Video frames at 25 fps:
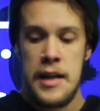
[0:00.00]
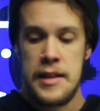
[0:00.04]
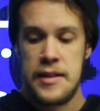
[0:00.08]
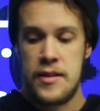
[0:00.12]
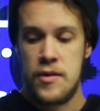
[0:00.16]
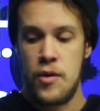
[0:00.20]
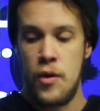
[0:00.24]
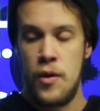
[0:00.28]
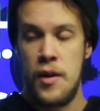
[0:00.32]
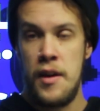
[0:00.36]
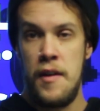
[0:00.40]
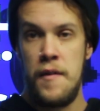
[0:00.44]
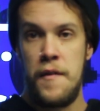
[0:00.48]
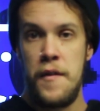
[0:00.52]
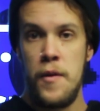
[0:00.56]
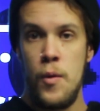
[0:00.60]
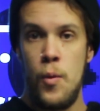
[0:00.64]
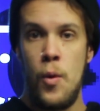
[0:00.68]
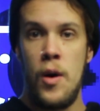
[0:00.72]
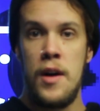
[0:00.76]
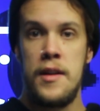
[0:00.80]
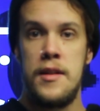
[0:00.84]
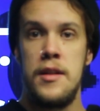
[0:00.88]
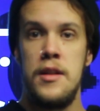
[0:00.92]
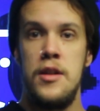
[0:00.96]
So if you
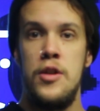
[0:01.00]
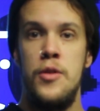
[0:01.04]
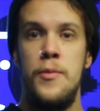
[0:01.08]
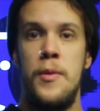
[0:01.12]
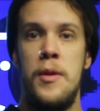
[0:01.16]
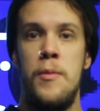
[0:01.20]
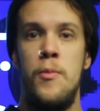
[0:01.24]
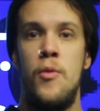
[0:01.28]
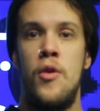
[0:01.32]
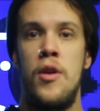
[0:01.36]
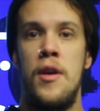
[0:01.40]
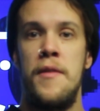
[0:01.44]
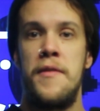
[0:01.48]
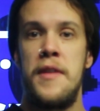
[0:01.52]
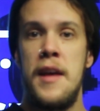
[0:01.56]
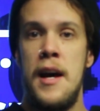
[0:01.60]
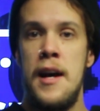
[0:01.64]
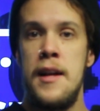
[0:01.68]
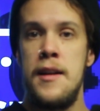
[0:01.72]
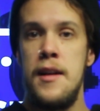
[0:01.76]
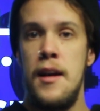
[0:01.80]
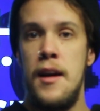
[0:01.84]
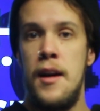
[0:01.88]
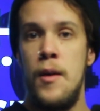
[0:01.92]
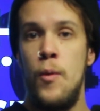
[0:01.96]
want a little bit more of
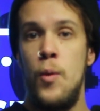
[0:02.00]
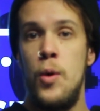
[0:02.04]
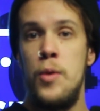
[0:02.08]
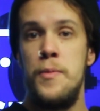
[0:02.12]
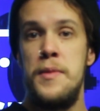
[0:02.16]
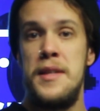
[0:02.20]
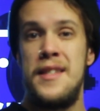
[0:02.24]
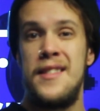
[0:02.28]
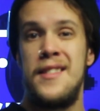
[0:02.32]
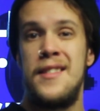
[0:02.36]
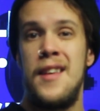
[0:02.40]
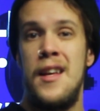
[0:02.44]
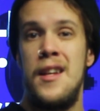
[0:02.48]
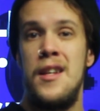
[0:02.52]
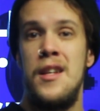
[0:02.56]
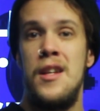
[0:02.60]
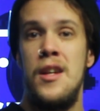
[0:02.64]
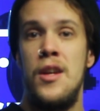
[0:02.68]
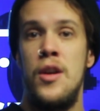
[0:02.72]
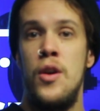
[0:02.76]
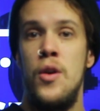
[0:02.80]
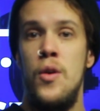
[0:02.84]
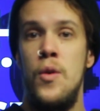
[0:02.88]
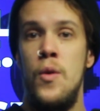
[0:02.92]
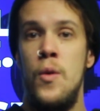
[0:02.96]
that, I will be
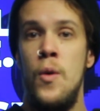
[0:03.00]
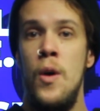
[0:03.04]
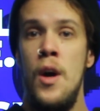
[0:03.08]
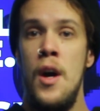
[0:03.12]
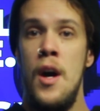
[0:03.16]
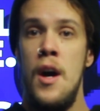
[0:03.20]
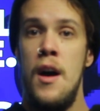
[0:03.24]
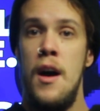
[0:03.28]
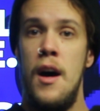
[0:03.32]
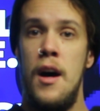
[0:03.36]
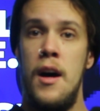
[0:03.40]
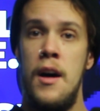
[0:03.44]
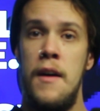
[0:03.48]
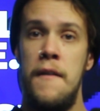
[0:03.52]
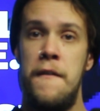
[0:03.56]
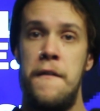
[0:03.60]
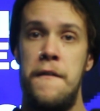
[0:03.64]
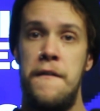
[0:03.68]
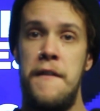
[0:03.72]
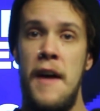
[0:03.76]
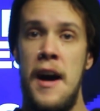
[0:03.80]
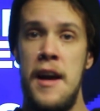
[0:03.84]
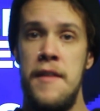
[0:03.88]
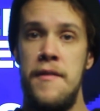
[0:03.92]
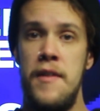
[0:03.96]
sending you
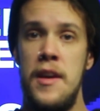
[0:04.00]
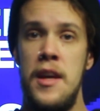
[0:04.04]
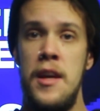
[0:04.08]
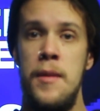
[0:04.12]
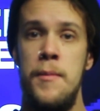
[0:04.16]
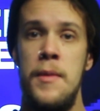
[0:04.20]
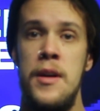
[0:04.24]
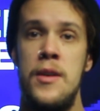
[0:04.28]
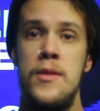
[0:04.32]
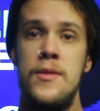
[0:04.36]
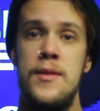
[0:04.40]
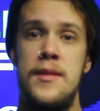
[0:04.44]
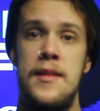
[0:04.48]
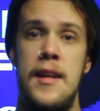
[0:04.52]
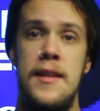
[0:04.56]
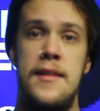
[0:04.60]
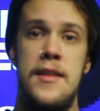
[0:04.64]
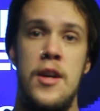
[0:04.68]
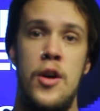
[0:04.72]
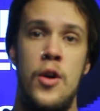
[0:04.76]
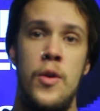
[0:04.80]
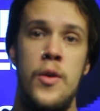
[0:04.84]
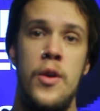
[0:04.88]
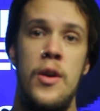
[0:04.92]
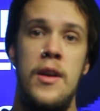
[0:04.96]
5 emails that
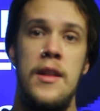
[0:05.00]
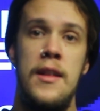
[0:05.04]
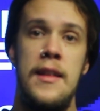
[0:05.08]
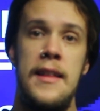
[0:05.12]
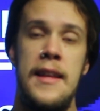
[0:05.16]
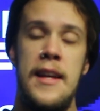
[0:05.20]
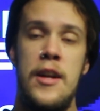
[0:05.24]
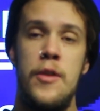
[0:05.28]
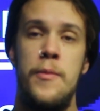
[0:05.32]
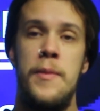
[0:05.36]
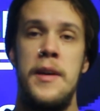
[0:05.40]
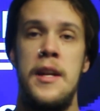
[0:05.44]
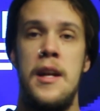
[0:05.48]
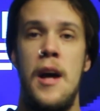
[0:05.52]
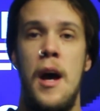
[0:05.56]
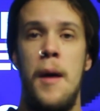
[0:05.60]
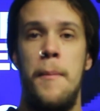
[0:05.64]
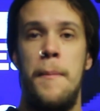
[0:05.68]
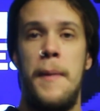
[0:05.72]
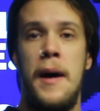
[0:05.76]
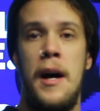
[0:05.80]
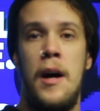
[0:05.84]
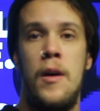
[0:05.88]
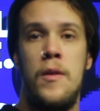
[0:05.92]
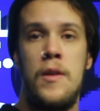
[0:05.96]
tell you a little bit
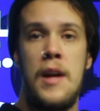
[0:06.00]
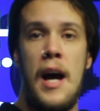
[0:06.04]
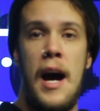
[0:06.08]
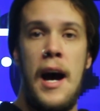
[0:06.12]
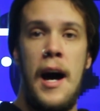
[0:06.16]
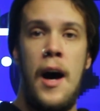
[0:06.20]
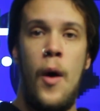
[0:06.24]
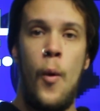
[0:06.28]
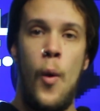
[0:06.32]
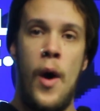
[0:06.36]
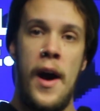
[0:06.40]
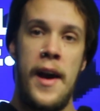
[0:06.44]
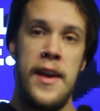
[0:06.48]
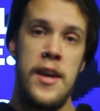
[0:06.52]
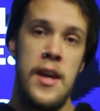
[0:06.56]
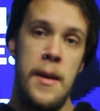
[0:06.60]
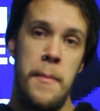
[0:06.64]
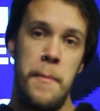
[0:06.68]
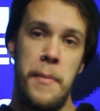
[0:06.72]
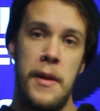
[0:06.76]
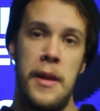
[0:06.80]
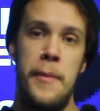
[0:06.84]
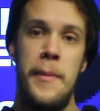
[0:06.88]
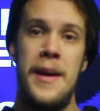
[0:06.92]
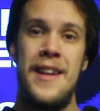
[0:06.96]
about how I
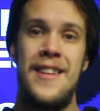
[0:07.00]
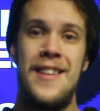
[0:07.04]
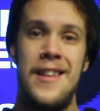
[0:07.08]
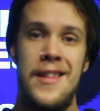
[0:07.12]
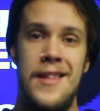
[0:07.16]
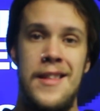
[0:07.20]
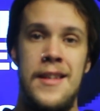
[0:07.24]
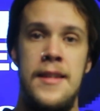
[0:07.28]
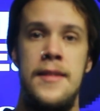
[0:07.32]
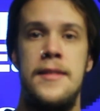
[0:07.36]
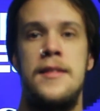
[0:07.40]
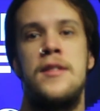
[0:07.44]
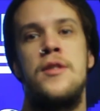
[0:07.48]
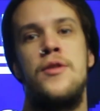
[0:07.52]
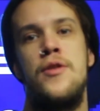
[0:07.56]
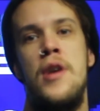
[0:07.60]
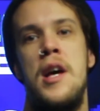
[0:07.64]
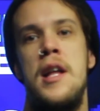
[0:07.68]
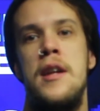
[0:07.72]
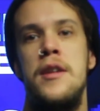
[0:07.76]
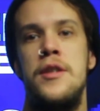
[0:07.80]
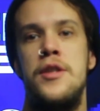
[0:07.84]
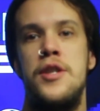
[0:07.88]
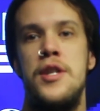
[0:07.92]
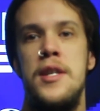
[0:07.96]
implemented these
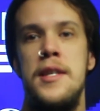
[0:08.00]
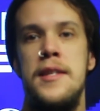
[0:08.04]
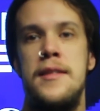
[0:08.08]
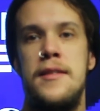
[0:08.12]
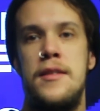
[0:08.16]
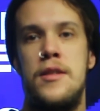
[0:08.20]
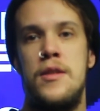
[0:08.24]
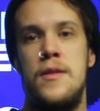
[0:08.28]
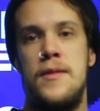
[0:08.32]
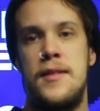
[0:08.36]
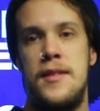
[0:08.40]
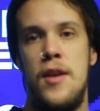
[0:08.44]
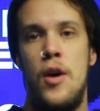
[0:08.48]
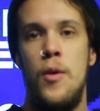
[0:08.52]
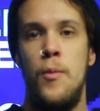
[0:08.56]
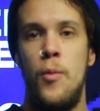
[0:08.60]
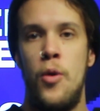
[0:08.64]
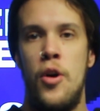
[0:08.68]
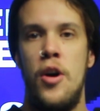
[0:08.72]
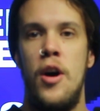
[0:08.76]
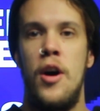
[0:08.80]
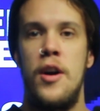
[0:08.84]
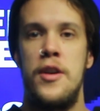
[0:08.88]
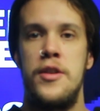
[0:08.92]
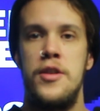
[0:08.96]
strategies to sell
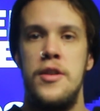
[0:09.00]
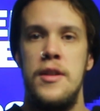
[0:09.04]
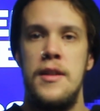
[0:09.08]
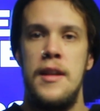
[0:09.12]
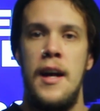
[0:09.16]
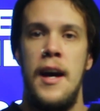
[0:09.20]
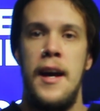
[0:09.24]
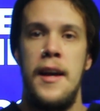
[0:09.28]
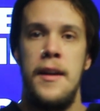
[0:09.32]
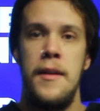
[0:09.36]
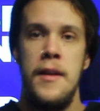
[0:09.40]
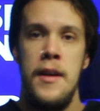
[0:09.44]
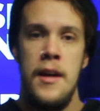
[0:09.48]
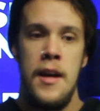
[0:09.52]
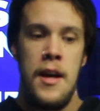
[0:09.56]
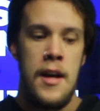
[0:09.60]
more art online.